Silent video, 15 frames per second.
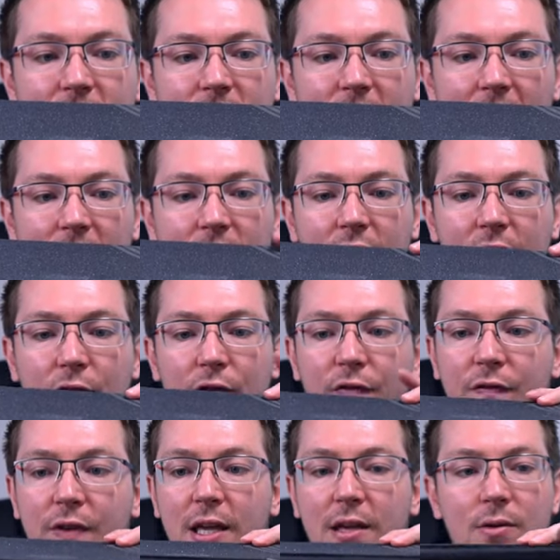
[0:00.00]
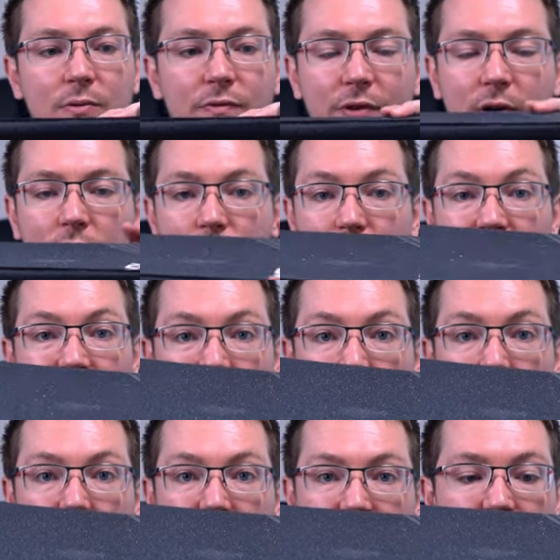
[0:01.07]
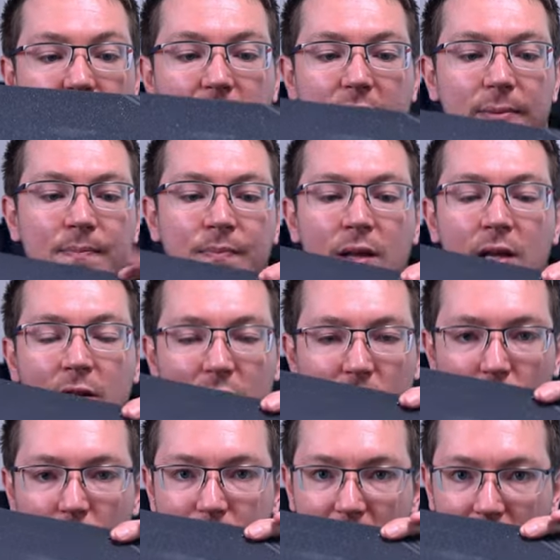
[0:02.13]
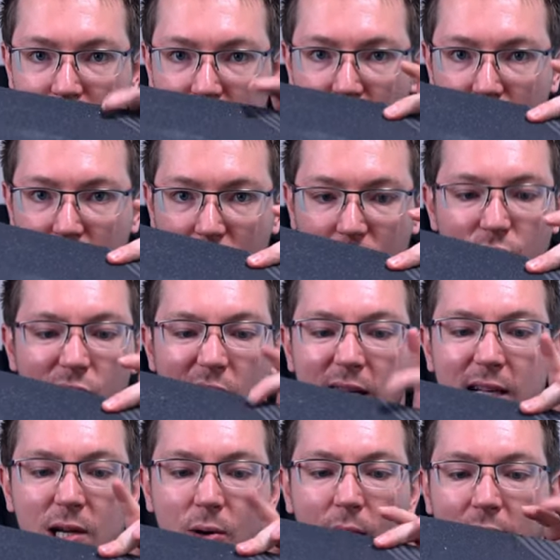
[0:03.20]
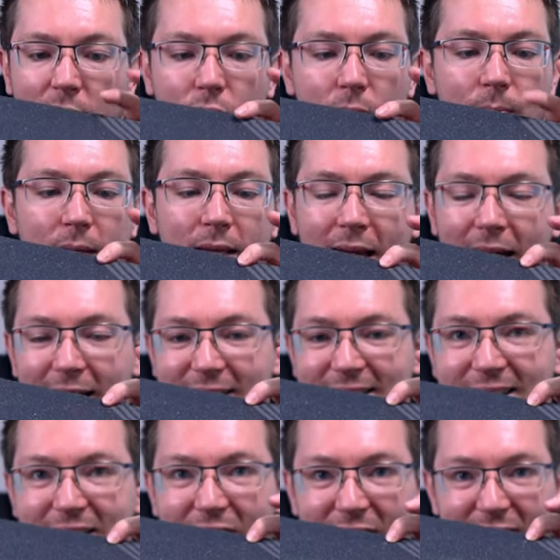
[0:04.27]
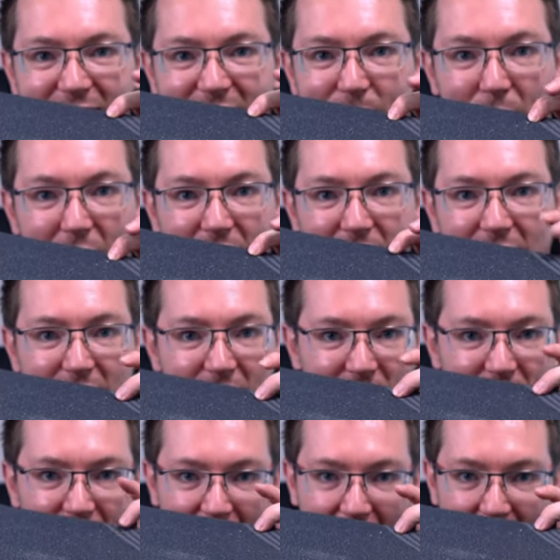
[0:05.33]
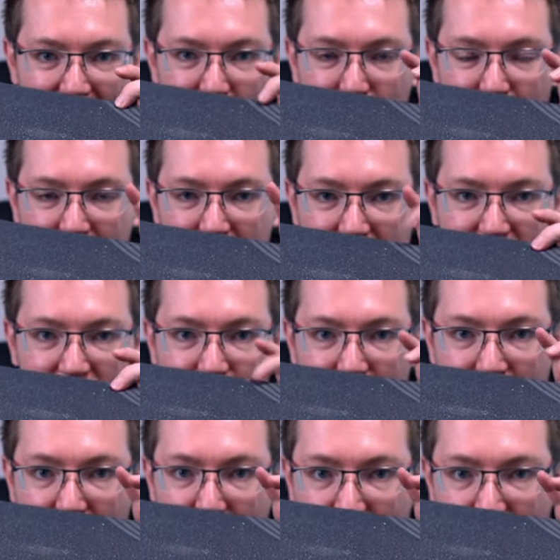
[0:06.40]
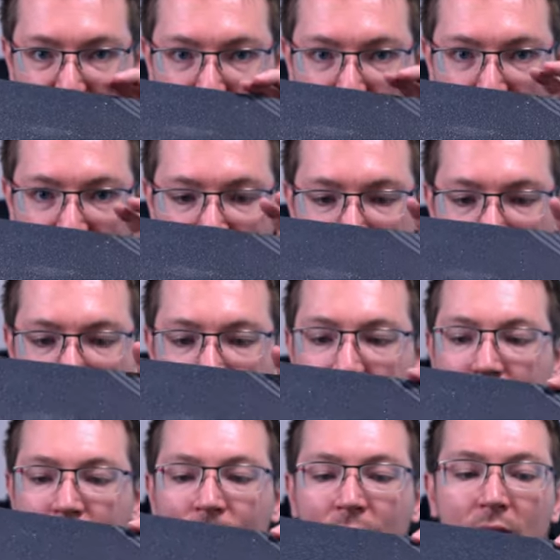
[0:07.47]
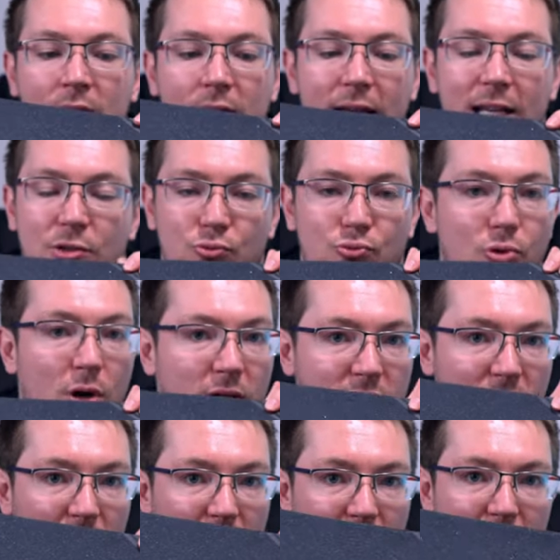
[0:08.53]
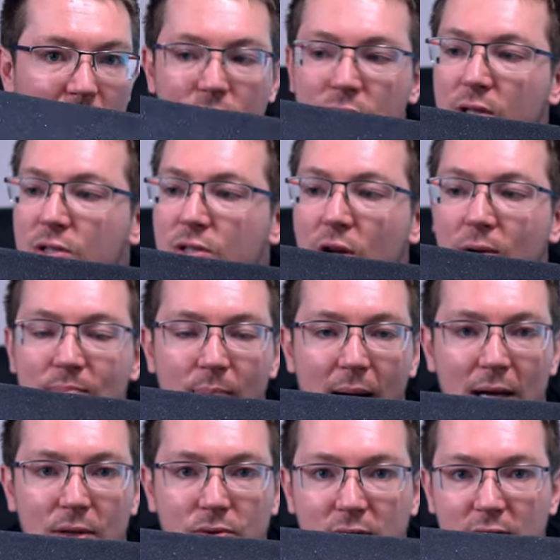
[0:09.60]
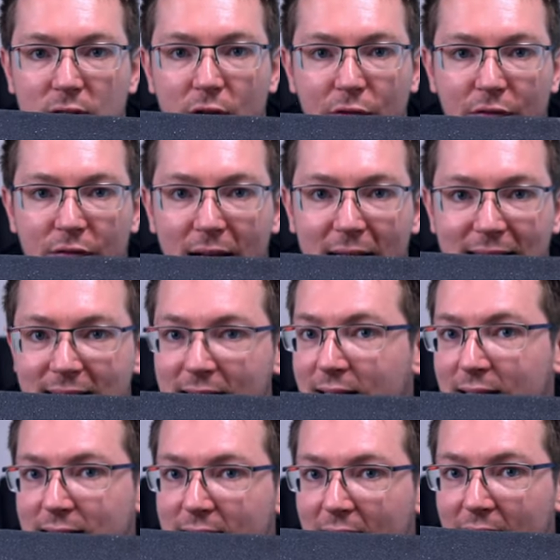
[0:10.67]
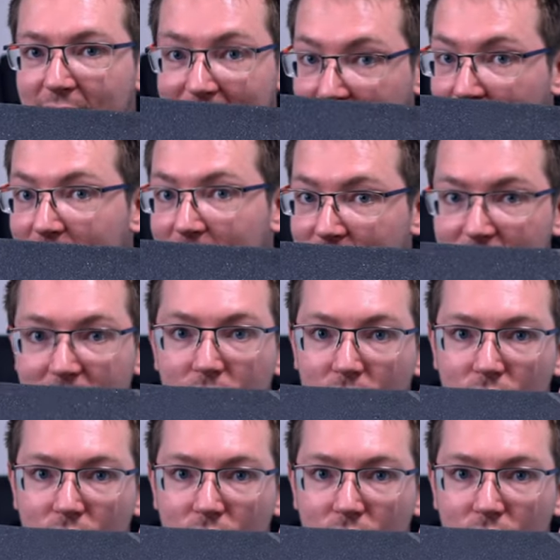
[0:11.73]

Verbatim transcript: you stand on it, your feet feel really quite snug on it. The grip tape is also really quite grippy and it's slightly spongy just to help some of those vibrations. It's rock solid though, so there's no bounce, there's no flex in this deck. It is